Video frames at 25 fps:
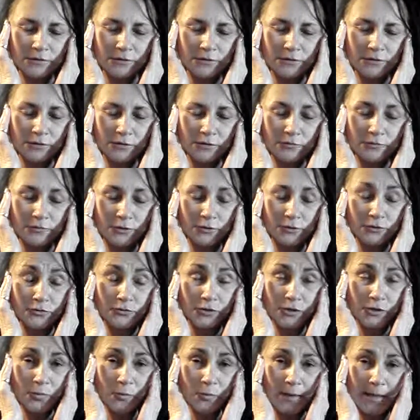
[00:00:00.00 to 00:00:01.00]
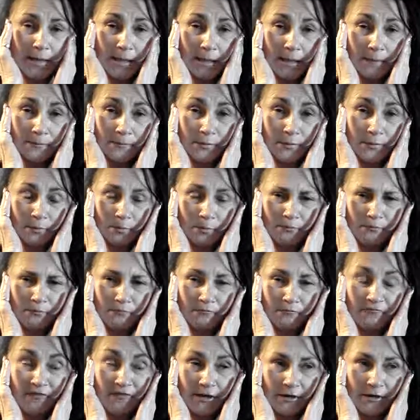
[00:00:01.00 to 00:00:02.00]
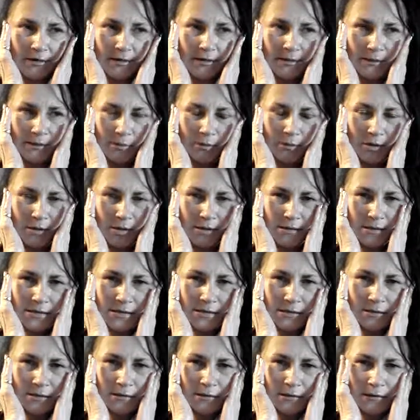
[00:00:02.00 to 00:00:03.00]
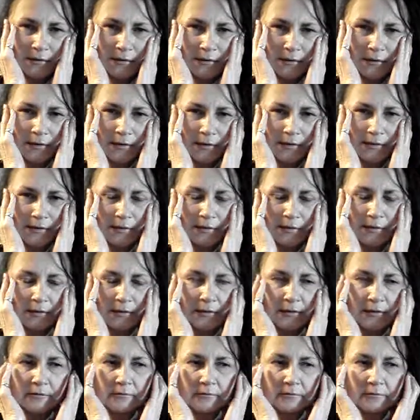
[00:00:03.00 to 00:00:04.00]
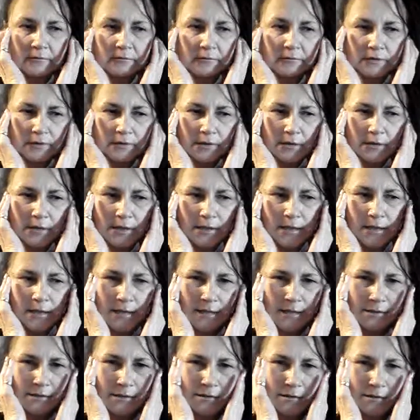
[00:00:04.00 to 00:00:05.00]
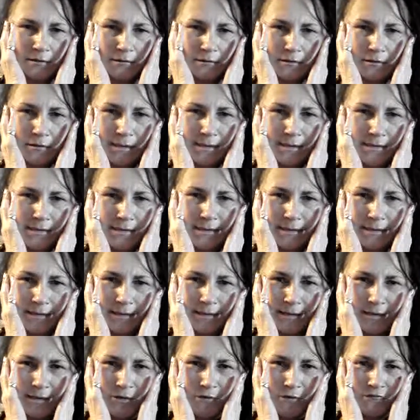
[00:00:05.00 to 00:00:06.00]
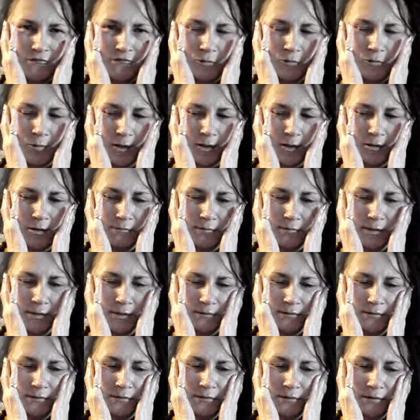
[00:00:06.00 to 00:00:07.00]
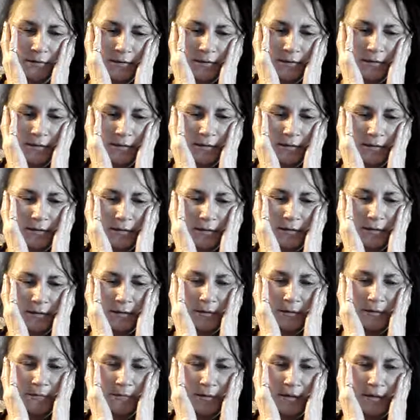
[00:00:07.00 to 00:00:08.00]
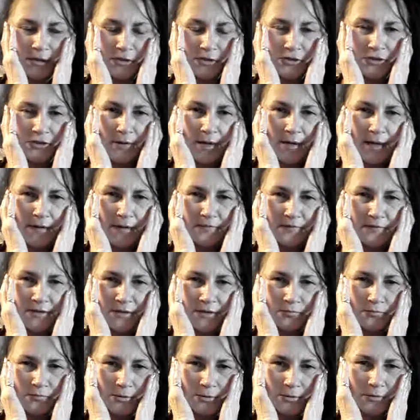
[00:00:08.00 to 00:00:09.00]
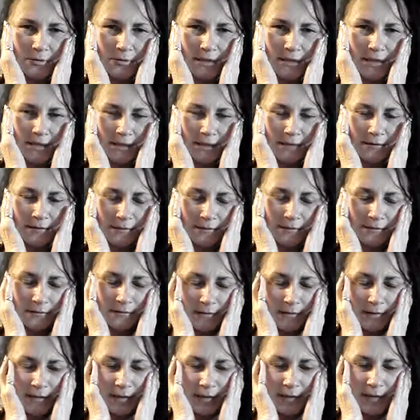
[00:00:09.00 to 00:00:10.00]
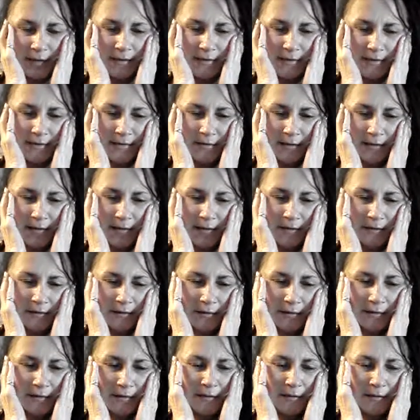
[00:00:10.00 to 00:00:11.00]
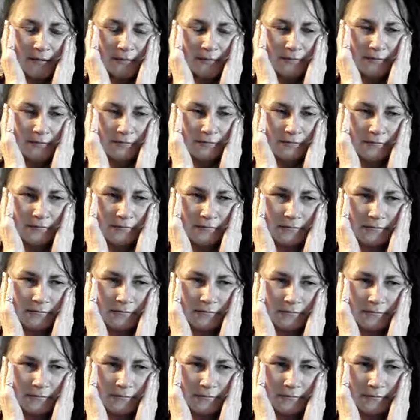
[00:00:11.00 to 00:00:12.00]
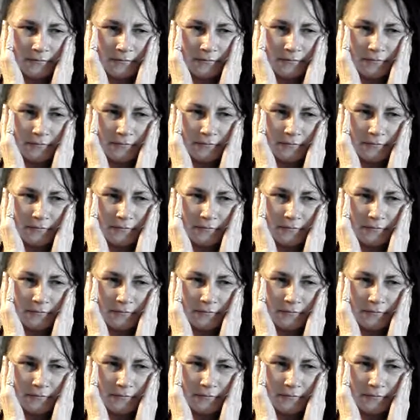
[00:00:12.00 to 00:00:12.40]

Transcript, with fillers: you you just wake up to very depressed, you know, and instantly overwhelmed because you have this routine and it's like mm,